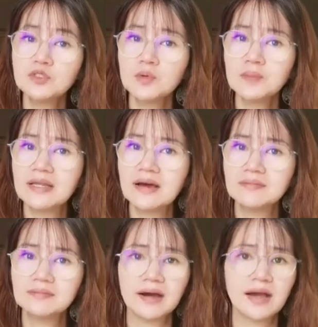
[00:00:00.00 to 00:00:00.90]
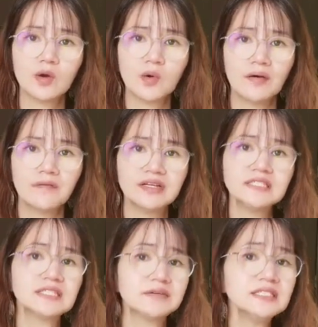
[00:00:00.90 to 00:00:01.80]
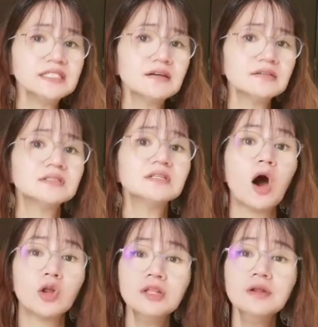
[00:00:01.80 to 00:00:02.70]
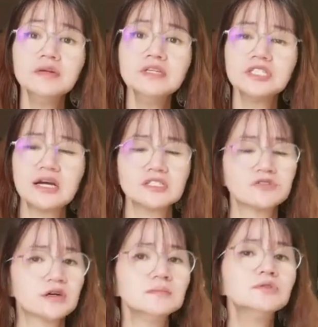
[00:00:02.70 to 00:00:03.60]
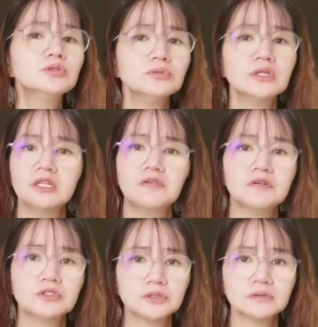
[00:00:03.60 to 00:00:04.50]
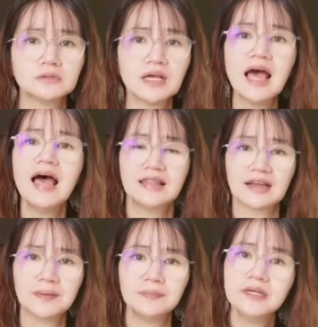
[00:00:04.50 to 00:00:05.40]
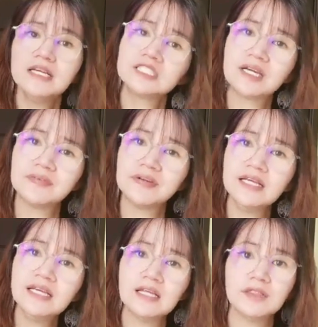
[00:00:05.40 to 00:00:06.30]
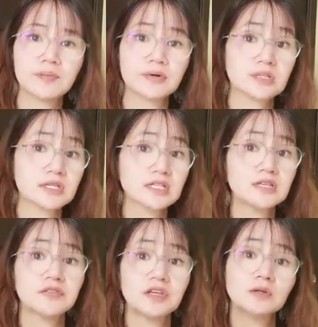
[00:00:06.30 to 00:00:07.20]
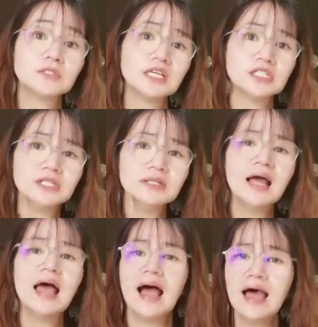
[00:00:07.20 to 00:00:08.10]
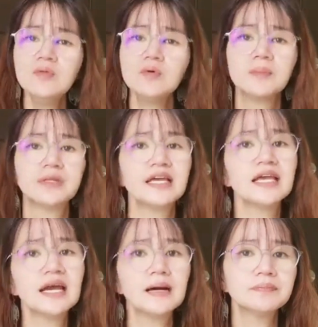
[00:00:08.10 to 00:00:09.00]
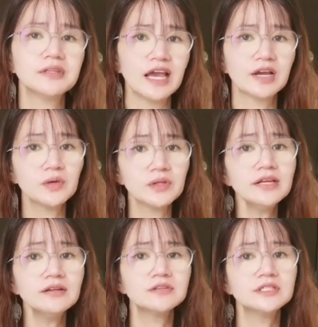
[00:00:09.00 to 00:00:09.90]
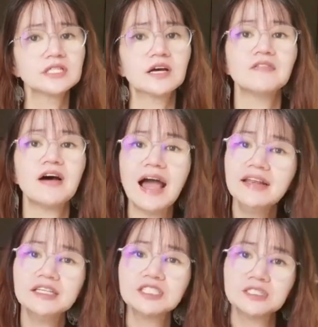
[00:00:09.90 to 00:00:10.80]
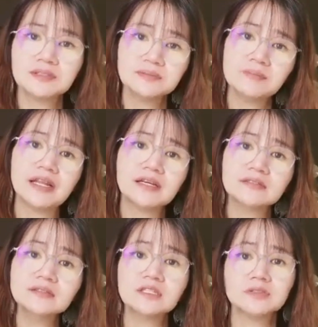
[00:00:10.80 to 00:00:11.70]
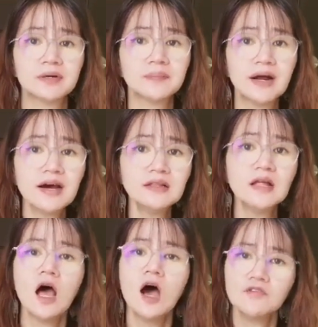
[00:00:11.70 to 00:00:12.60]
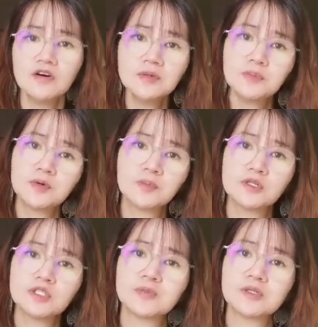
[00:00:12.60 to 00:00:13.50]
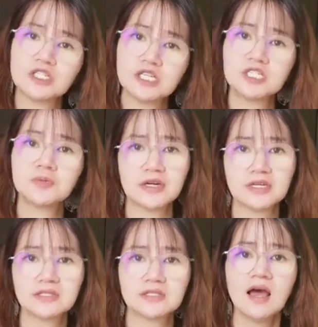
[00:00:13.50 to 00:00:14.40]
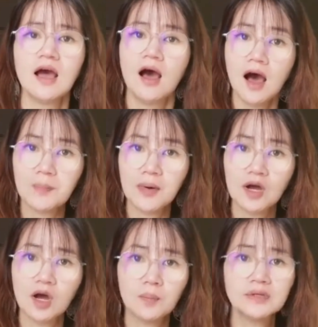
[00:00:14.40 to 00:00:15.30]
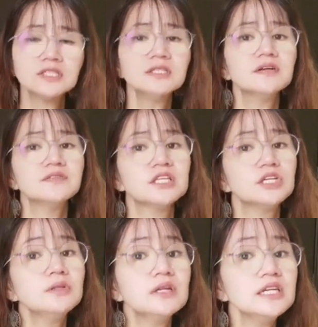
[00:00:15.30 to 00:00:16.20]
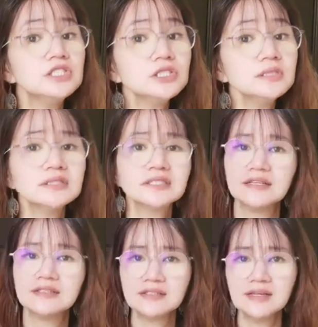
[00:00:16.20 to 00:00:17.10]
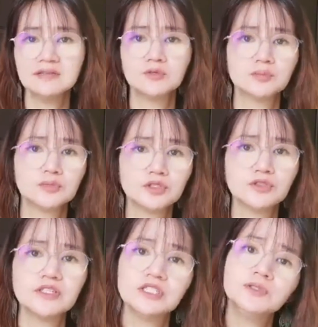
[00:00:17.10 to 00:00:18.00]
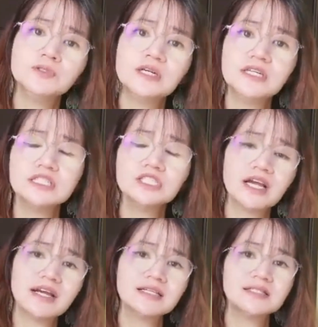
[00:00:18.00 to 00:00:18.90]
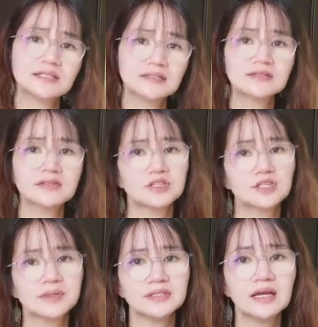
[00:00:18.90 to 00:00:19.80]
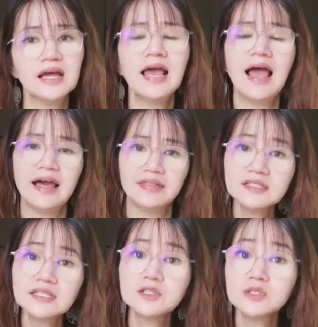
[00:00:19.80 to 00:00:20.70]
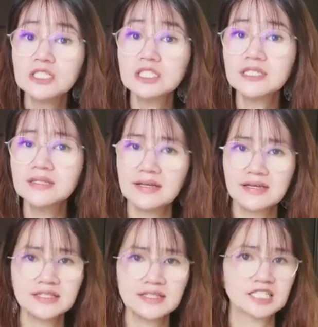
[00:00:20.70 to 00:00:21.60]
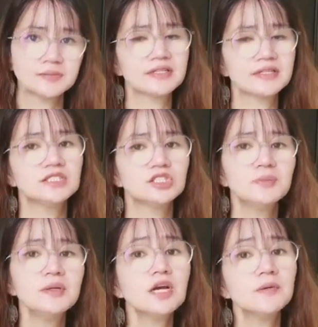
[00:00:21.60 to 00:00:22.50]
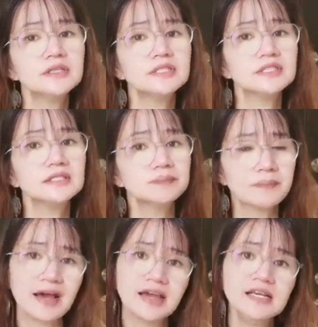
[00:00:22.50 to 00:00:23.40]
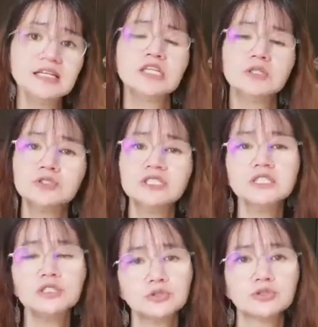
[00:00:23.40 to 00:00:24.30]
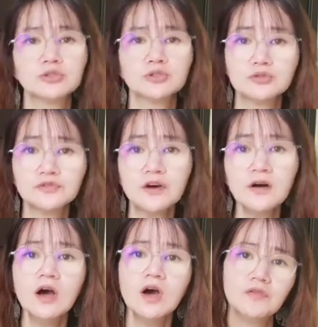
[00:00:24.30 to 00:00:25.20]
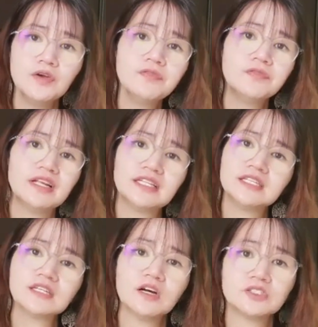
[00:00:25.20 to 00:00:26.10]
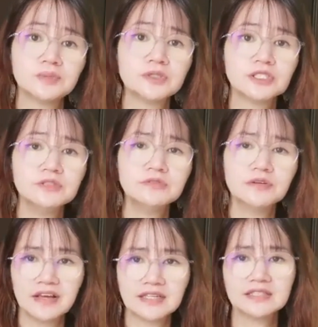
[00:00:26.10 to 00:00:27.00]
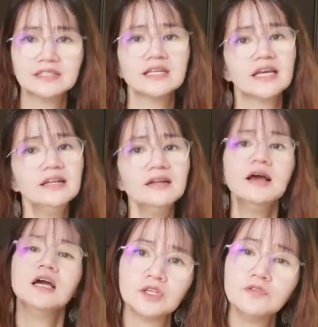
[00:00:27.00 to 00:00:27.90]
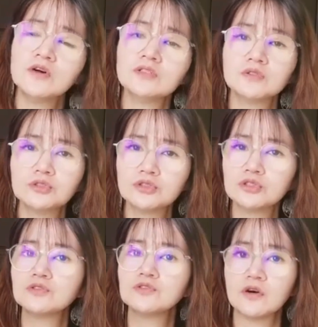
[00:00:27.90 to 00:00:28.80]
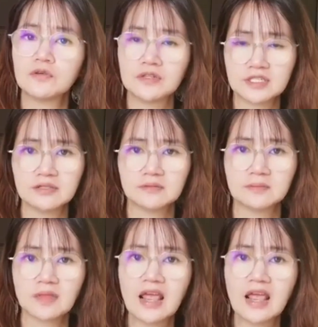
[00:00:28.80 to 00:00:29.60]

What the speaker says: this will be done by acquiring 70,000 ordinary shares from two individuals. The company is currently in the process of negotiation and will be taking up the equity interest of iNation Medical Sdn Bhd for the proposed purchase price. Upon completion of the due diligence, Sunzen will move into a share sales agreement, and this acquisition is expected to be completed by Q3 2024 with related contribution reflected in Q4 2024 result.